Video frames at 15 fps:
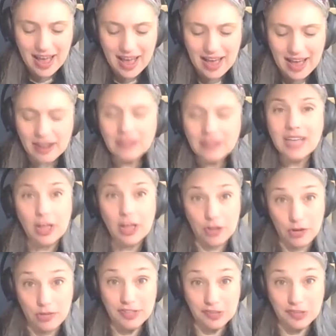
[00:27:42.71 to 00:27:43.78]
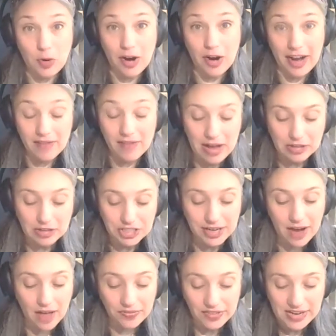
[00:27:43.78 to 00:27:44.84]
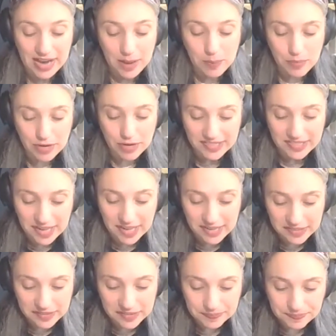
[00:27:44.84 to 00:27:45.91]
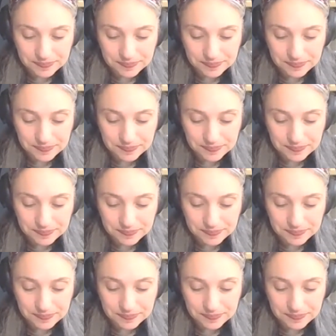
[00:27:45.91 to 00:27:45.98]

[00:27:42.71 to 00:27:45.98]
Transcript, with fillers: and I'll tell you the story of how she got the name Princess.